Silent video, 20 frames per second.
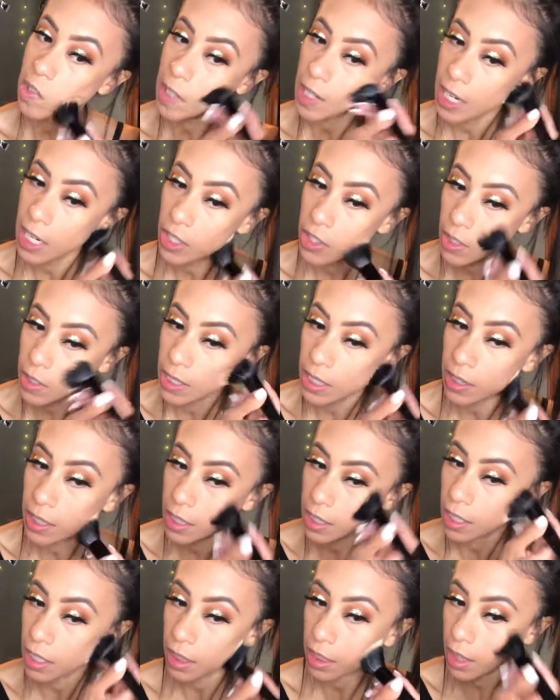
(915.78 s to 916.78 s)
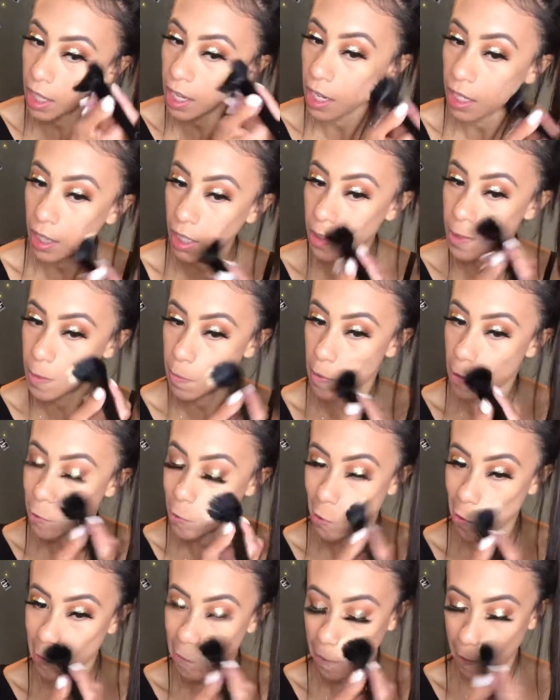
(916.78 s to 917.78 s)
lines or anything like that. I like to make
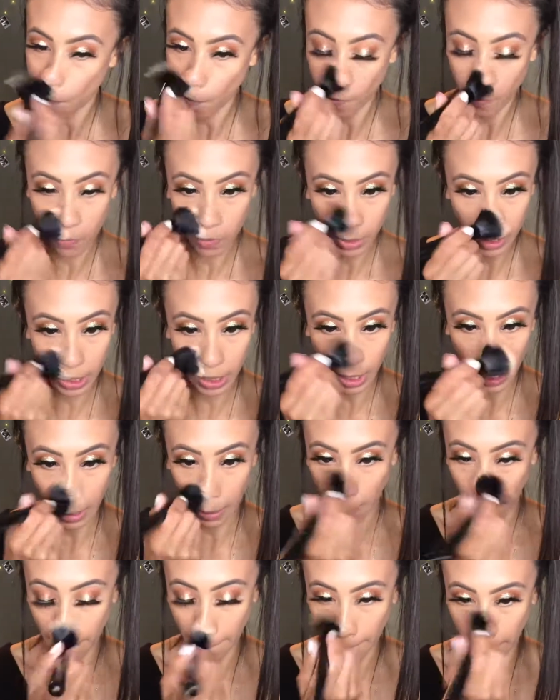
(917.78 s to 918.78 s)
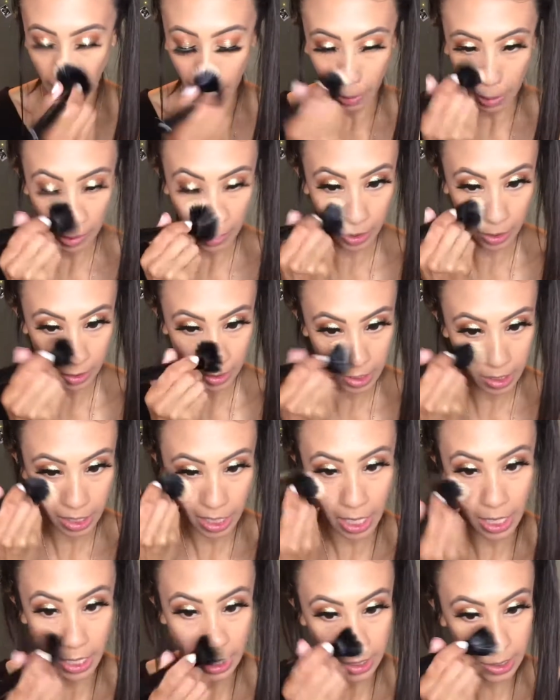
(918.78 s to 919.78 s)
sure that everything looks
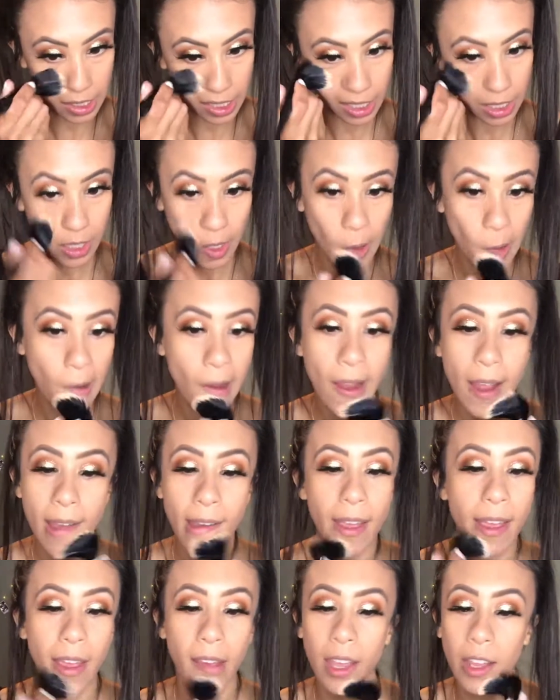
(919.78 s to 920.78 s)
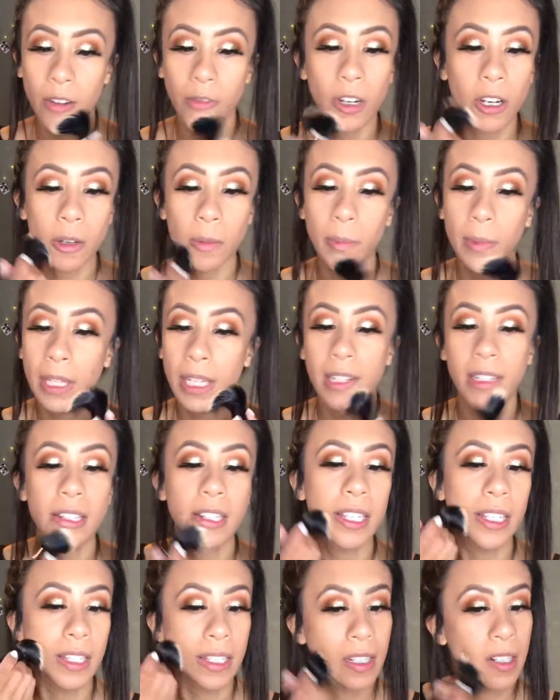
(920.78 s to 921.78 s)
nice and well
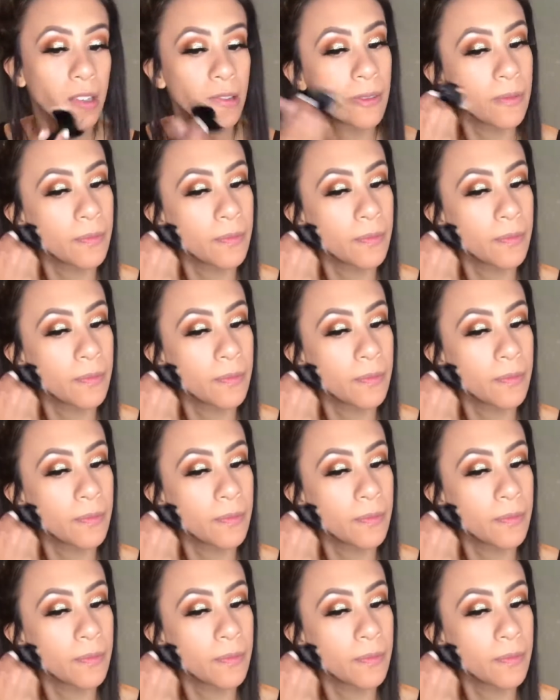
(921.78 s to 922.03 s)
blended.